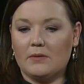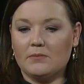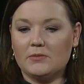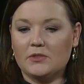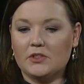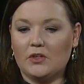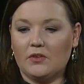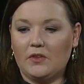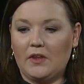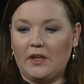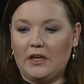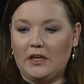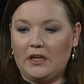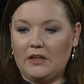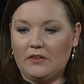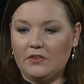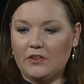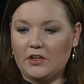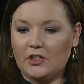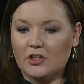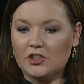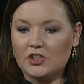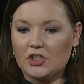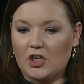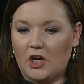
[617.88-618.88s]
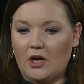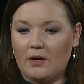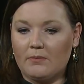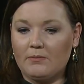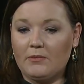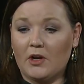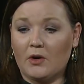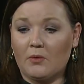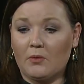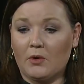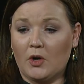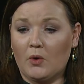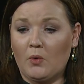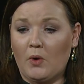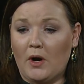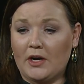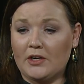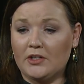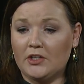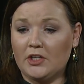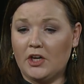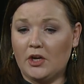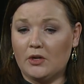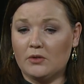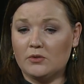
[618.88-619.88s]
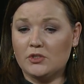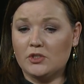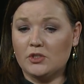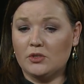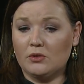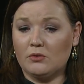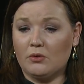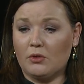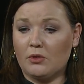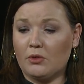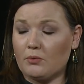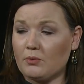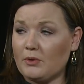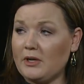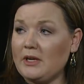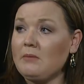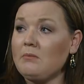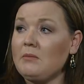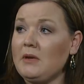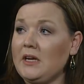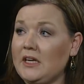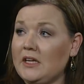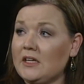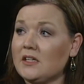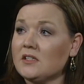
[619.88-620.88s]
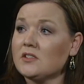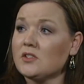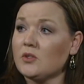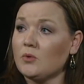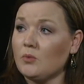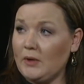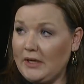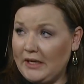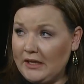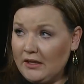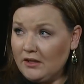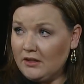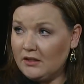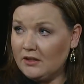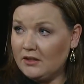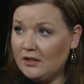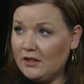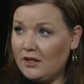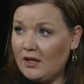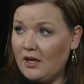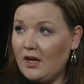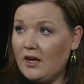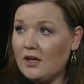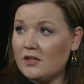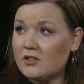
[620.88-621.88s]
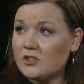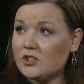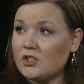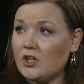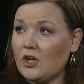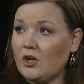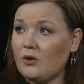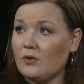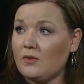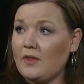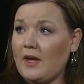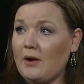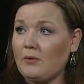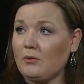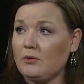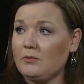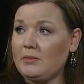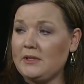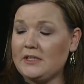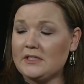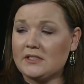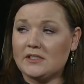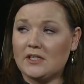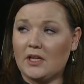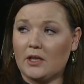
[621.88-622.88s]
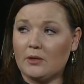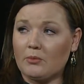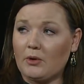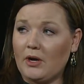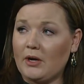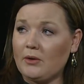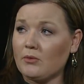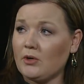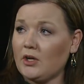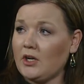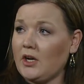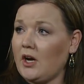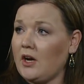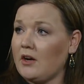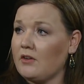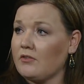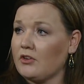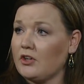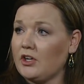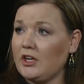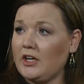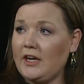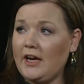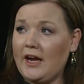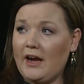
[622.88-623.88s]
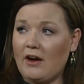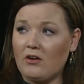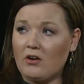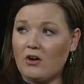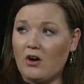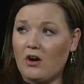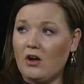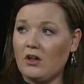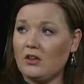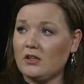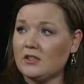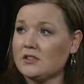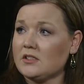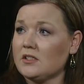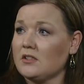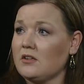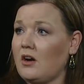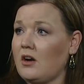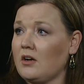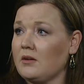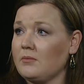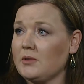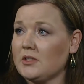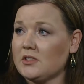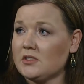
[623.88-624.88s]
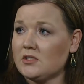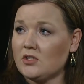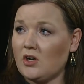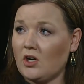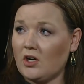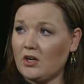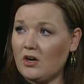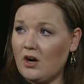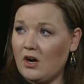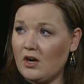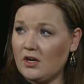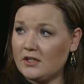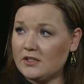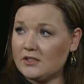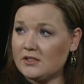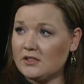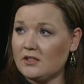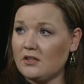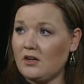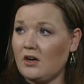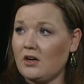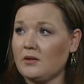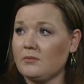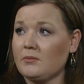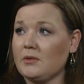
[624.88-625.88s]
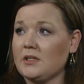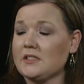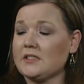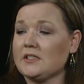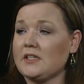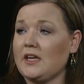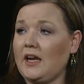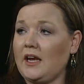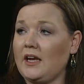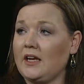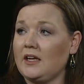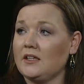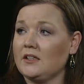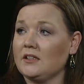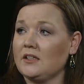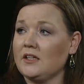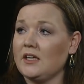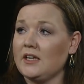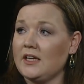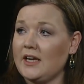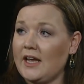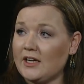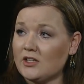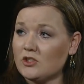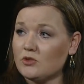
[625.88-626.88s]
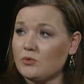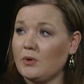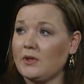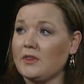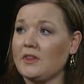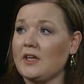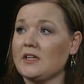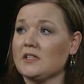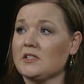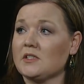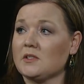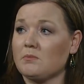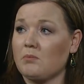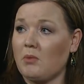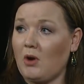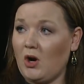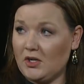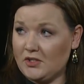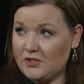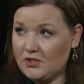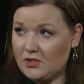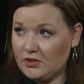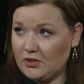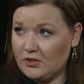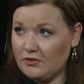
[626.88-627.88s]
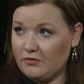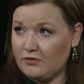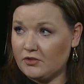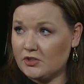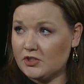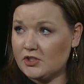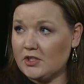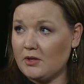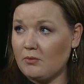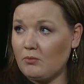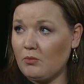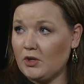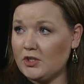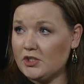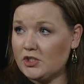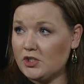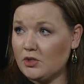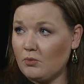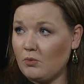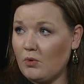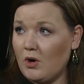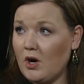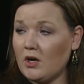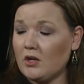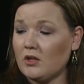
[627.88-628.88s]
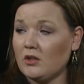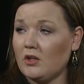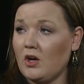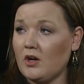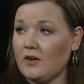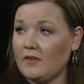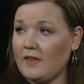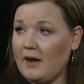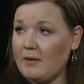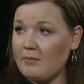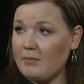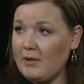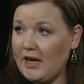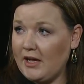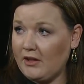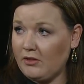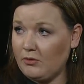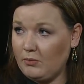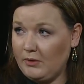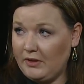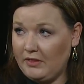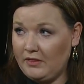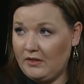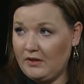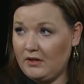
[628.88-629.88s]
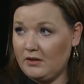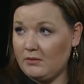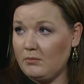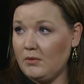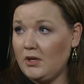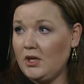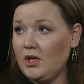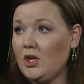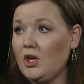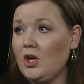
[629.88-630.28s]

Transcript: So they get their job. They're required to go to 3 meetings a week. So that would be Celebrate Recovery, Alcoholics Anonymous, Narcotics Anonymous, and connect with a sponsor for someone to walk along that path with them.